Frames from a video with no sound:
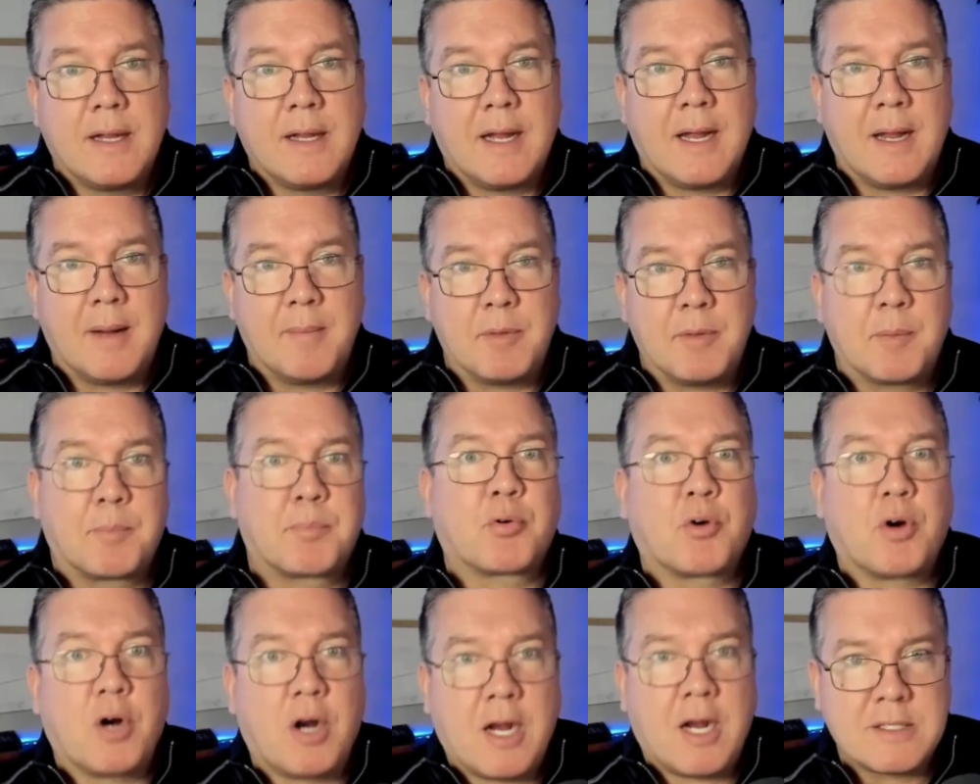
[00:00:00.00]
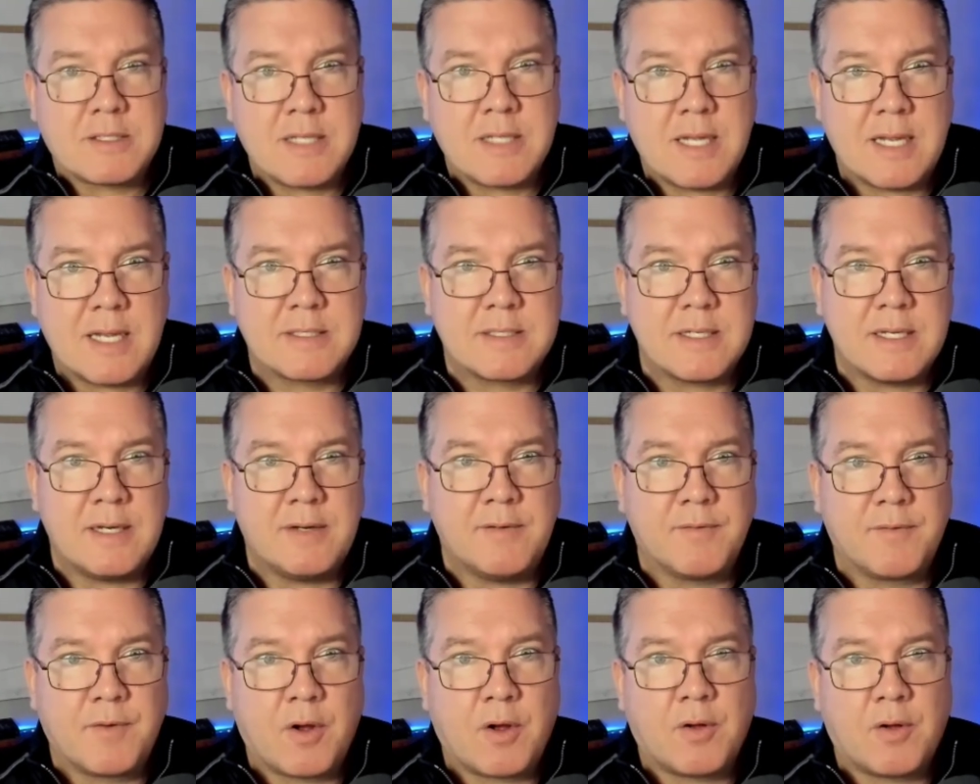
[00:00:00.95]
um, the process
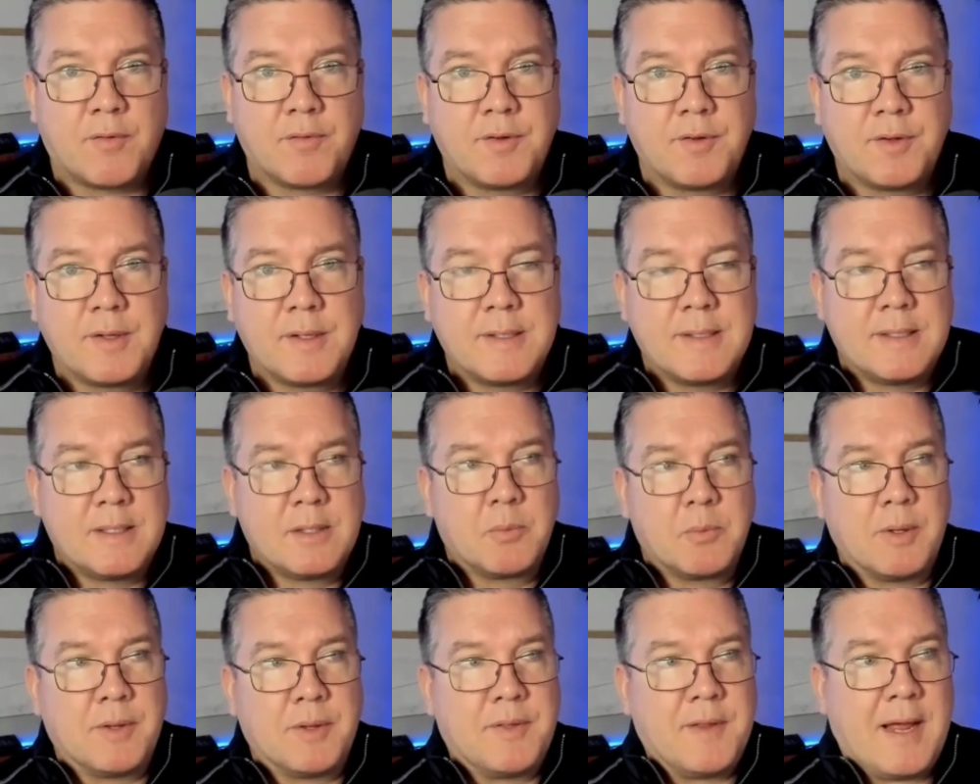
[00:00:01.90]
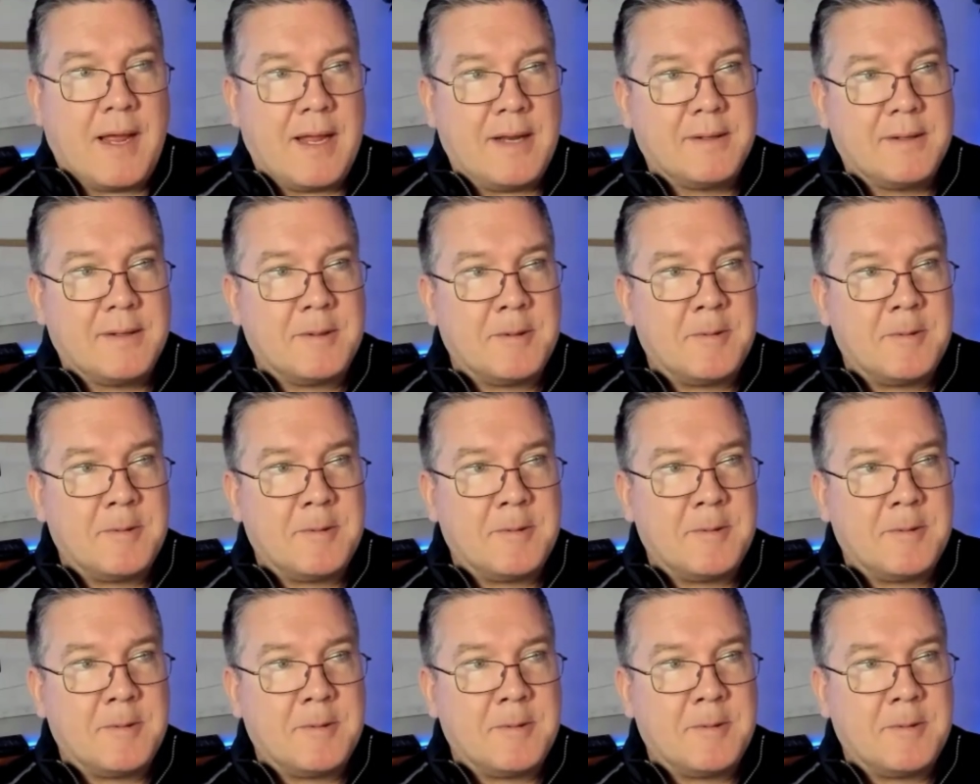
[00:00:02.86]
involved with that.